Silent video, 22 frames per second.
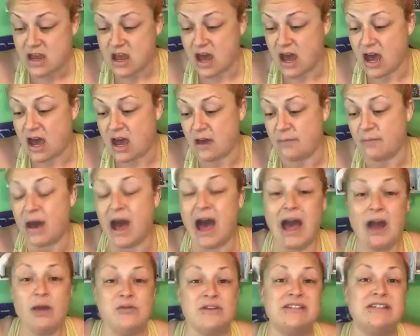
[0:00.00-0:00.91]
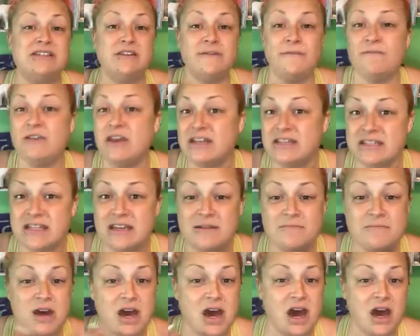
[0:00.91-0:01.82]
I was the
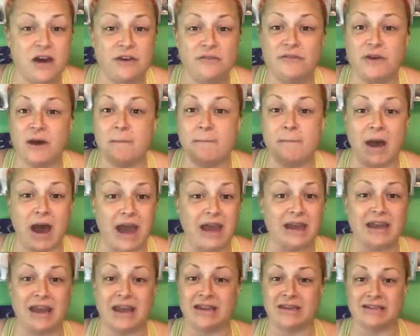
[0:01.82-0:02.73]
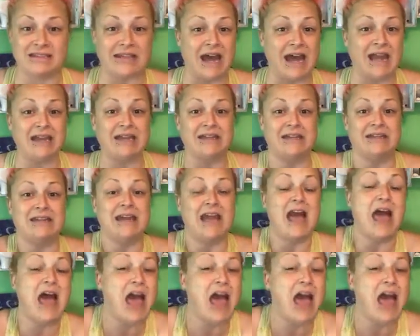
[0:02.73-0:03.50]
victim of my anxiety.